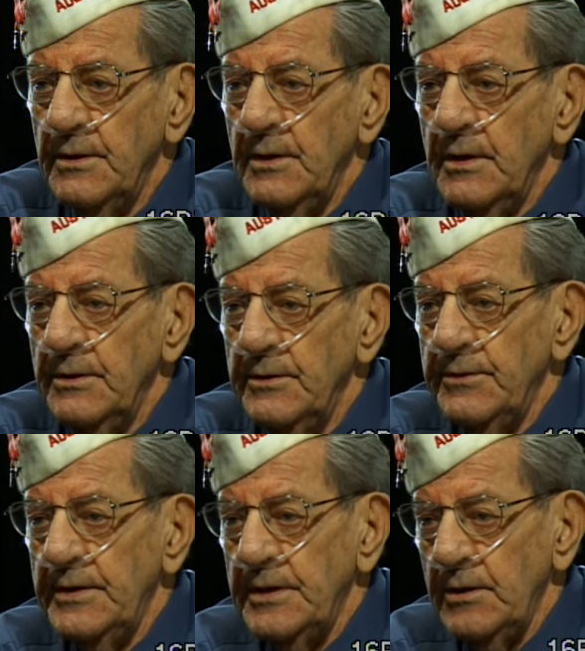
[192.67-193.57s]
Then they,
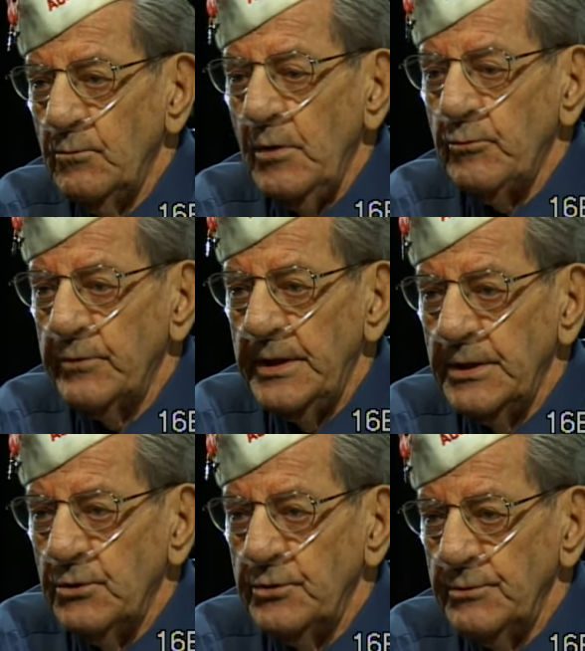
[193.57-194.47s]
we were ready to go to
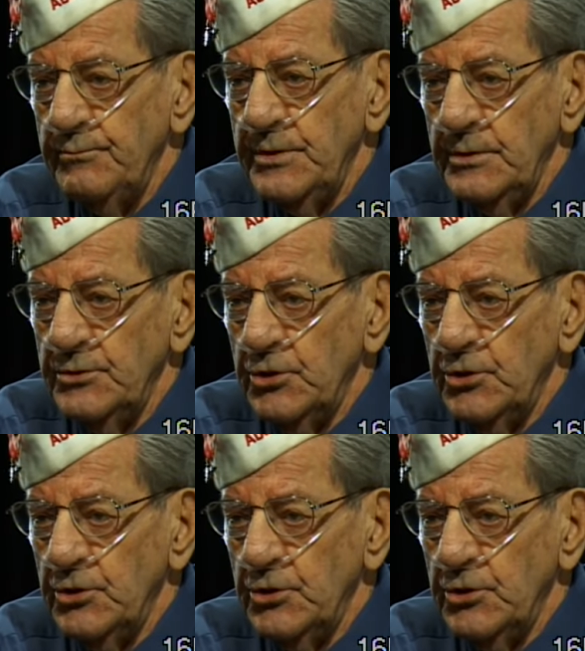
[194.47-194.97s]
Europe.